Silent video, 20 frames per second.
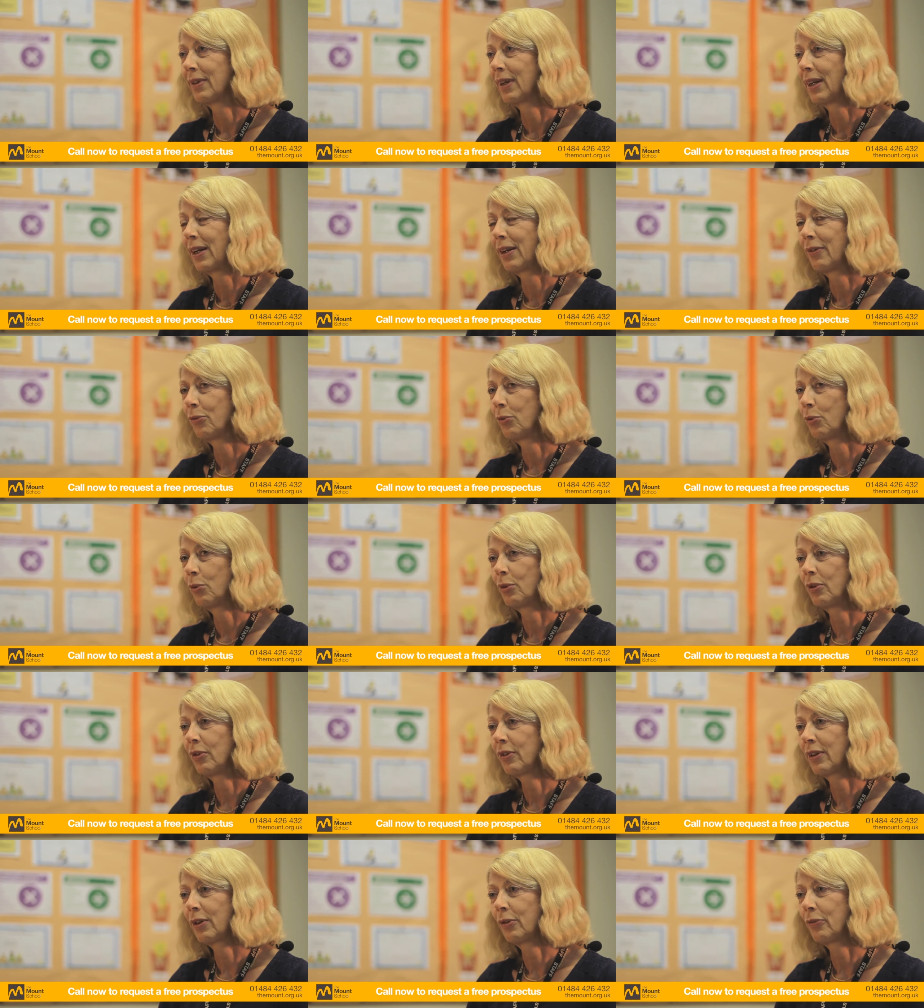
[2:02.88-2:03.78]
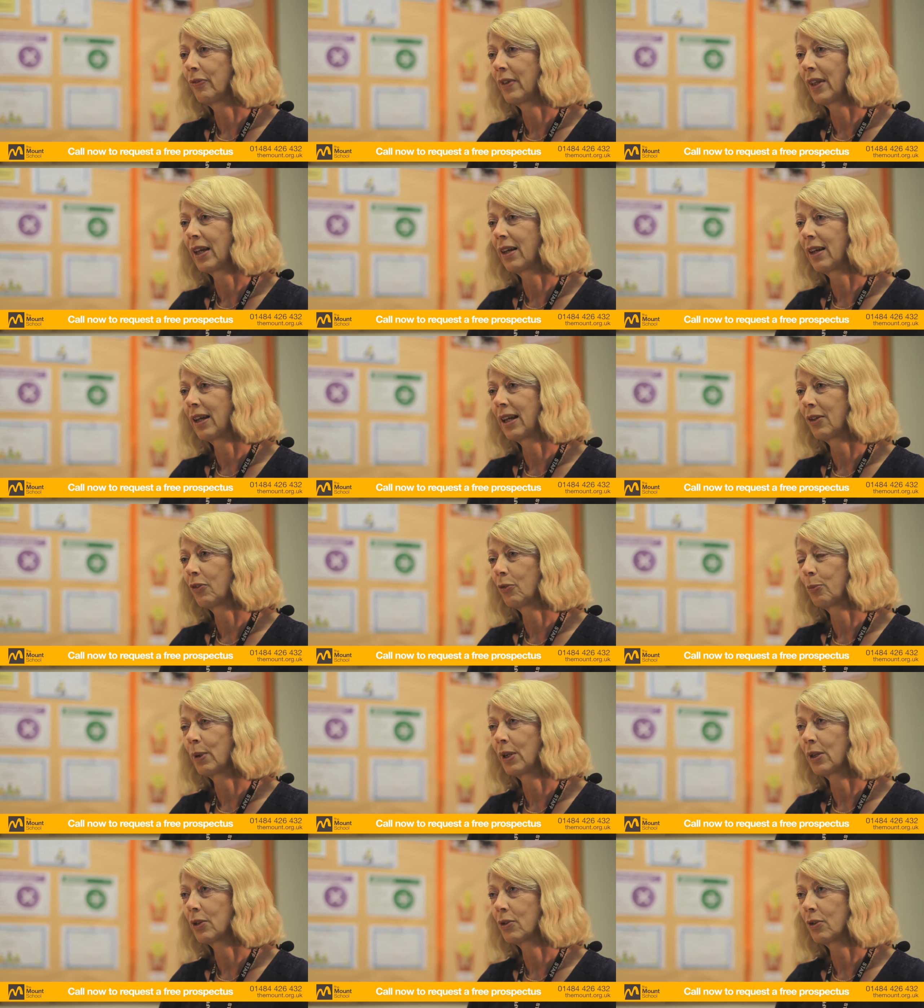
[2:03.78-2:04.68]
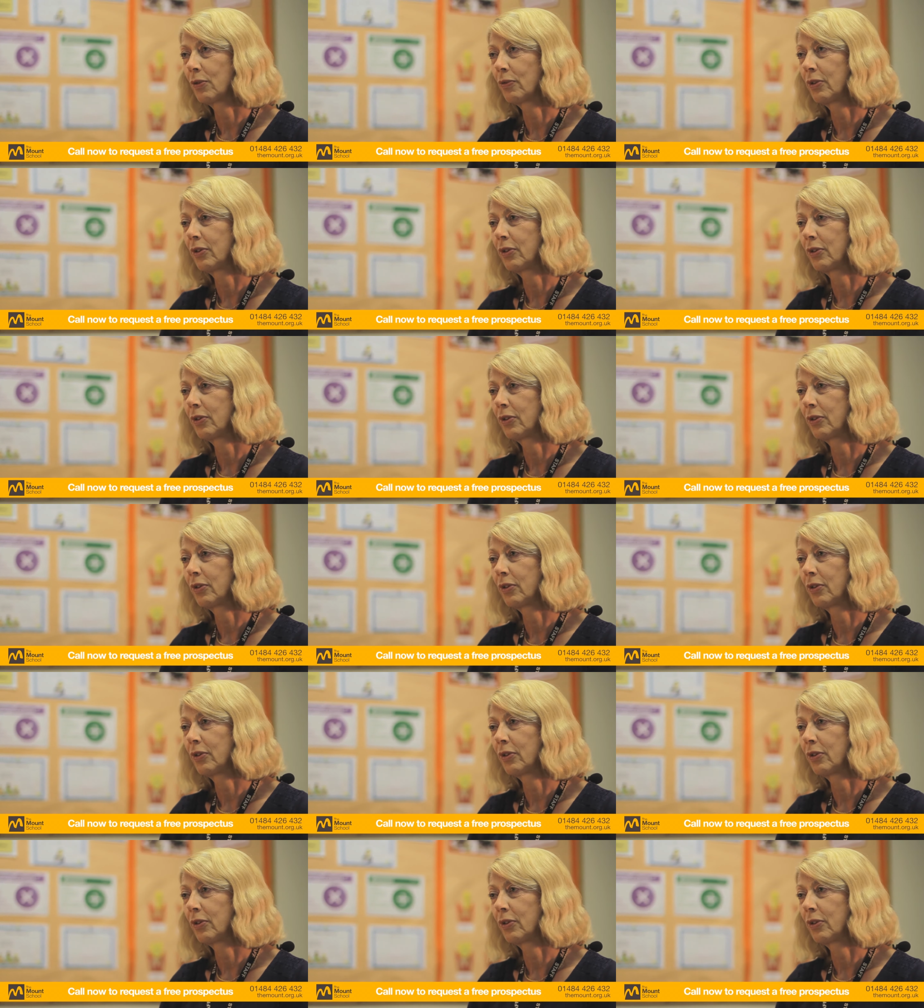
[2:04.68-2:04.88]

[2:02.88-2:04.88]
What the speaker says: I've always loved that aspect of it